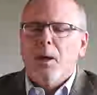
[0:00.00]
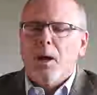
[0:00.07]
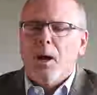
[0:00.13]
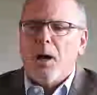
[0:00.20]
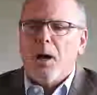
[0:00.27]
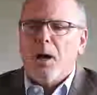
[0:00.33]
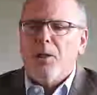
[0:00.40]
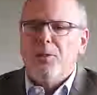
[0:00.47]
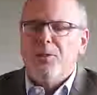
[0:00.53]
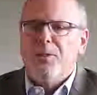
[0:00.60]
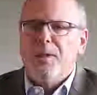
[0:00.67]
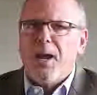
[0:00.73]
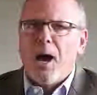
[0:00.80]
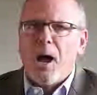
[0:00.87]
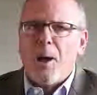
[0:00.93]

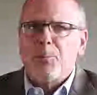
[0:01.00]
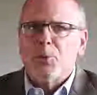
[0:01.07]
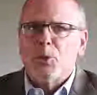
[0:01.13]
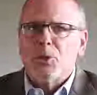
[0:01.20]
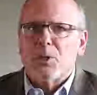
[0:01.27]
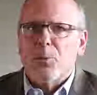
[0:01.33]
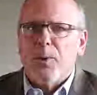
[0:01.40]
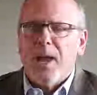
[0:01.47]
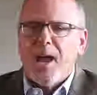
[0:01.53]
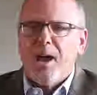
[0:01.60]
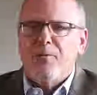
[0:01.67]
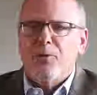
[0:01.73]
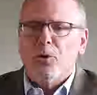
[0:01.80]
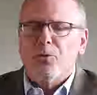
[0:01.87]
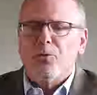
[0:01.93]
The options that we
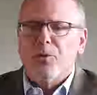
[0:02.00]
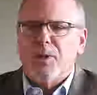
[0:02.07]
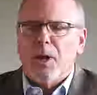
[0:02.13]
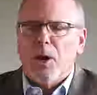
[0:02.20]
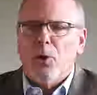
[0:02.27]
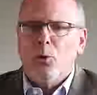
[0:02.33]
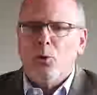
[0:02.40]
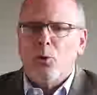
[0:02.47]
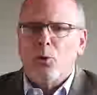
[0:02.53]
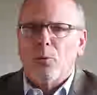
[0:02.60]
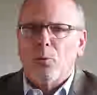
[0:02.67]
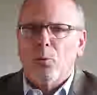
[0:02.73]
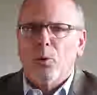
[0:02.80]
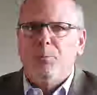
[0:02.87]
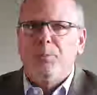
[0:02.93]
have here for the owner
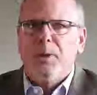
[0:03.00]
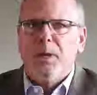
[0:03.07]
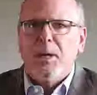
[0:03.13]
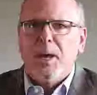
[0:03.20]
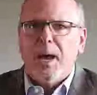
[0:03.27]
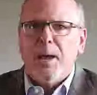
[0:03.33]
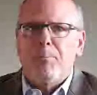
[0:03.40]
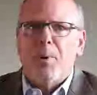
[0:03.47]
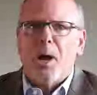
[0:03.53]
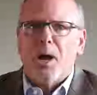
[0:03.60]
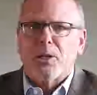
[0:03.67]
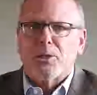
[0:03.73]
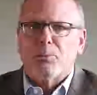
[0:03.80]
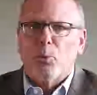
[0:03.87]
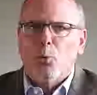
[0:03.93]
would be
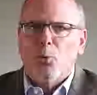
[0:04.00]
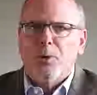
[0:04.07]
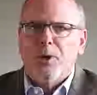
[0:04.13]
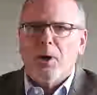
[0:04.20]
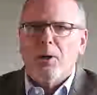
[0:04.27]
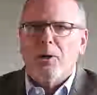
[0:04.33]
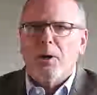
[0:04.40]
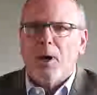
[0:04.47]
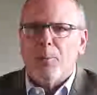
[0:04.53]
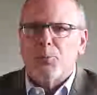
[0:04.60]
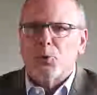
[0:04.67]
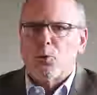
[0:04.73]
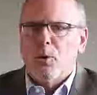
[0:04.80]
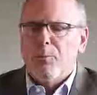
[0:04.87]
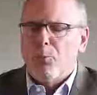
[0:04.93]
possible redundant
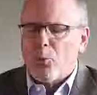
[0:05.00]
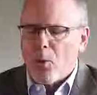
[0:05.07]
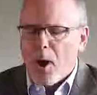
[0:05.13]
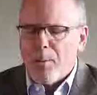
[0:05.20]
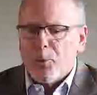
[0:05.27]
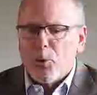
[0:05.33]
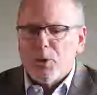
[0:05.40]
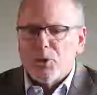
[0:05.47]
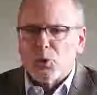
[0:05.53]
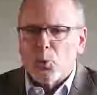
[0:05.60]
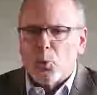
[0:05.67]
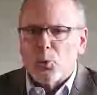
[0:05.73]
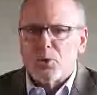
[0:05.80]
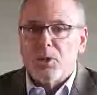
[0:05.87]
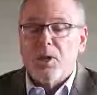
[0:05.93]
upstream primary
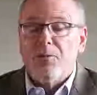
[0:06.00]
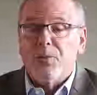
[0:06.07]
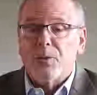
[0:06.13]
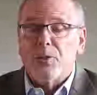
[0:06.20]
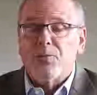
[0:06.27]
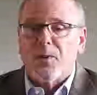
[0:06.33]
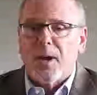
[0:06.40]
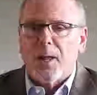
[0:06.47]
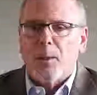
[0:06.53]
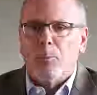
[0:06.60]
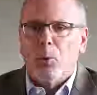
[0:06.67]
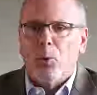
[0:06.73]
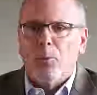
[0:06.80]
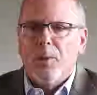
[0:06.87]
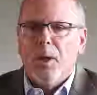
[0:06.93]
source if it's
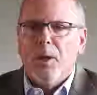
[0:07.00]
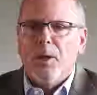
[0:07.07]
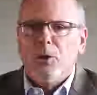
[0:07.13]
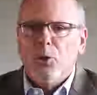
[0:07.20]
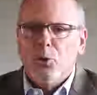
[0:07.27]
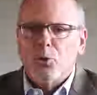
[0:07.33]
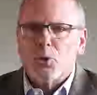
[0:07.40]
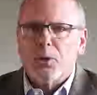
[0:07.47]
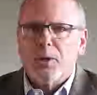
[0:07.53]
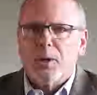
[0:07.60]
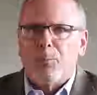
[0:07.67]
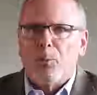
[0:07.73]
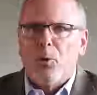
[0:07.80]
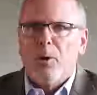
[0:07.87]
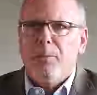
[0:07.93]
available, usually at
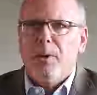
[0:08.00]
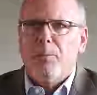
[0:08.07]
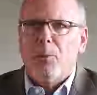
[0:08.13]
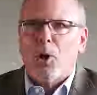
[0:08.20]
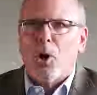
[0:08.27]
a premium